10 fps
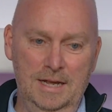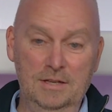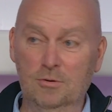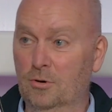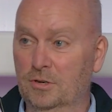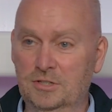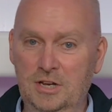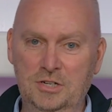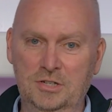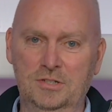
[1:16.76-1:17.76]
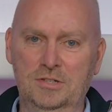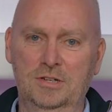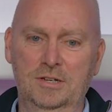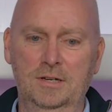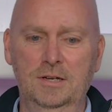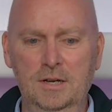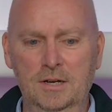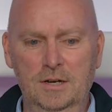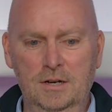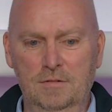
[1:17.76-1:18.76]
organizations
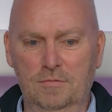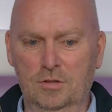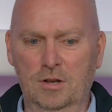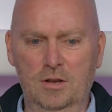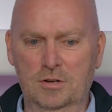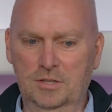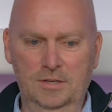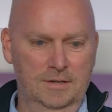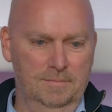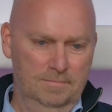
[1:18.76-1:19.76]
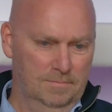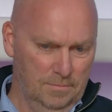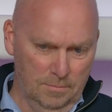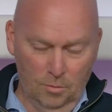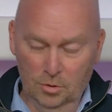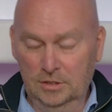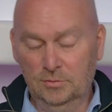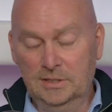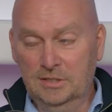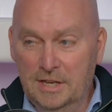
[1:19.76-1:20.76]
for the last more than
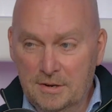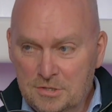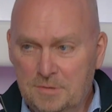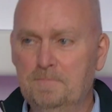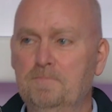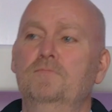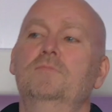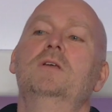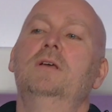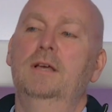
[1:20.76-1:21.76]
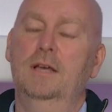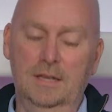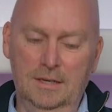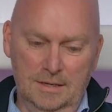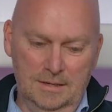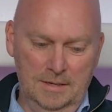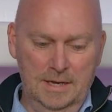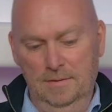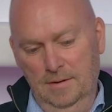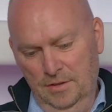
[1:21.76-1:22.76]
20 years. And I
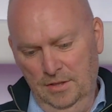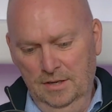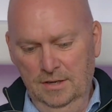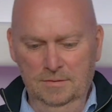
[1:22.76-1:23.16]
think